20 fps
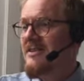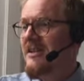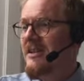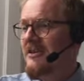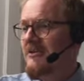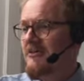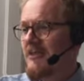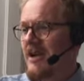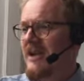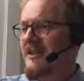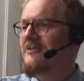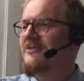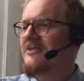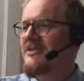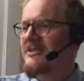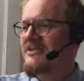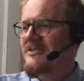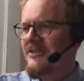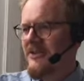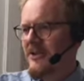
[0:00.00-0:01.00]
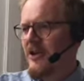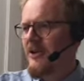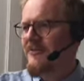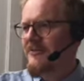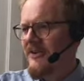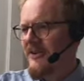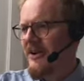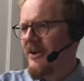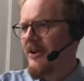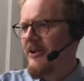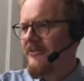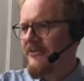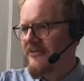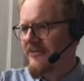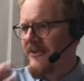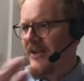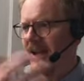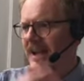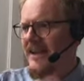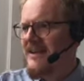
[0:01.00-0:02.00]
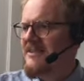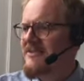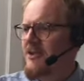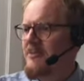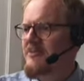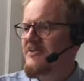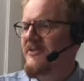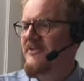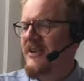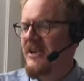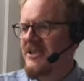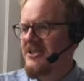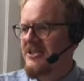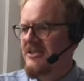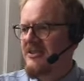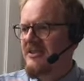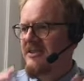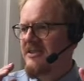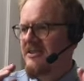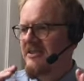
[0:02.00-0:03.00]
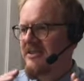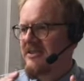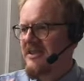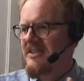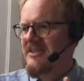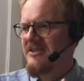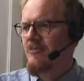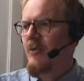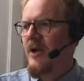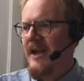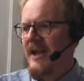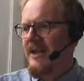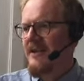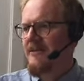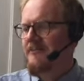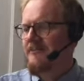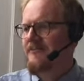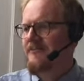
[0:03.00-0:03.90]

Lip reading: relevance of Ada's observation this way.